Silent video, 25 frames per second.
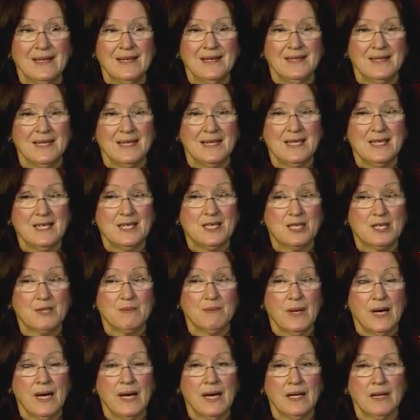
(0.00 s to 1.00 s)
Then he'd
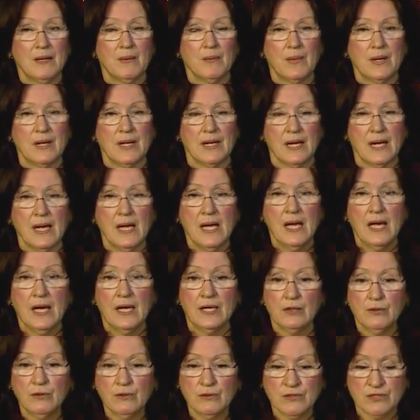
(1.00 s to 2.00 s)
smile at me
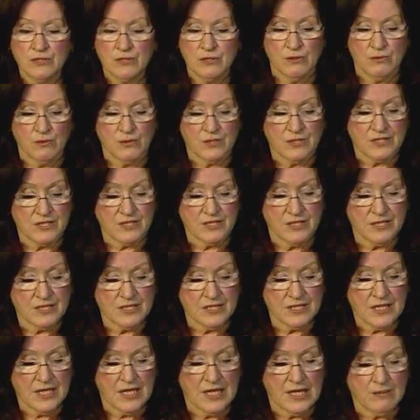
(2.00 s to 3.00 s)
and also, what started
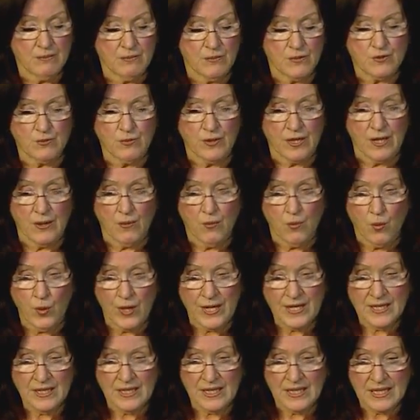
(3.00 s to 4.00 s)
to happen was when I
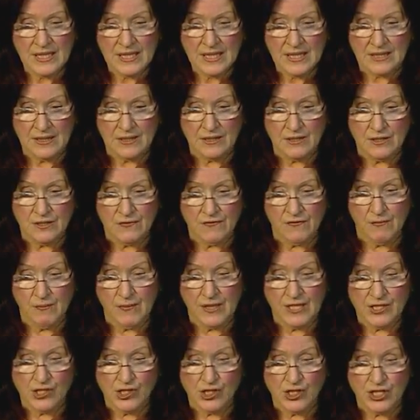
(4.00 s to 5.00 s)
went in for
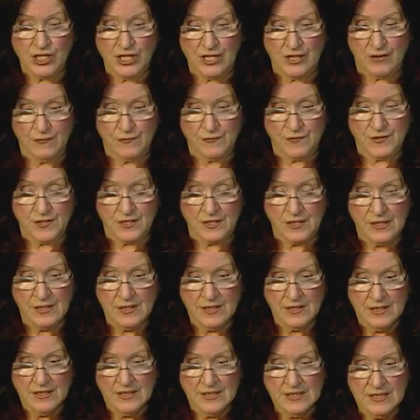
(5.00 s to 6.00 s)
my shift,
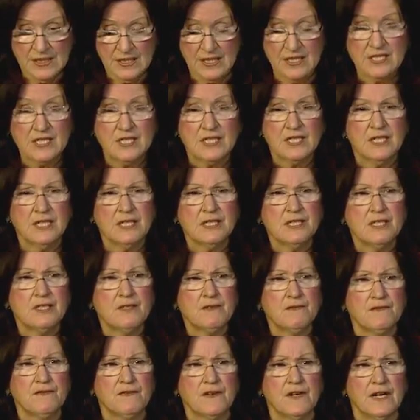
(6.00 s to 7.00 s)
I started to
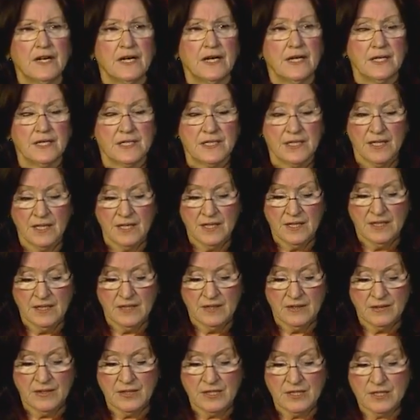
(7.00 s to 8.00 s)
find
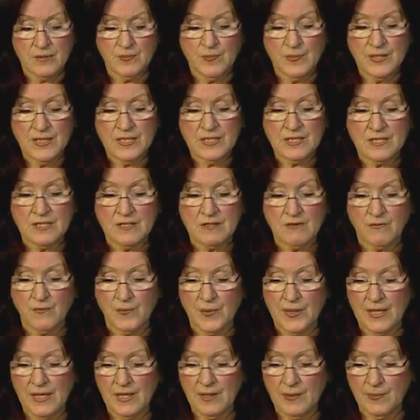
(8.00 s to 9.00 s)
these pieces of
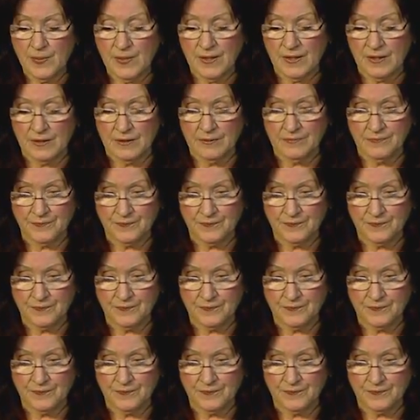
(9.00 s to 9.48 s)
paper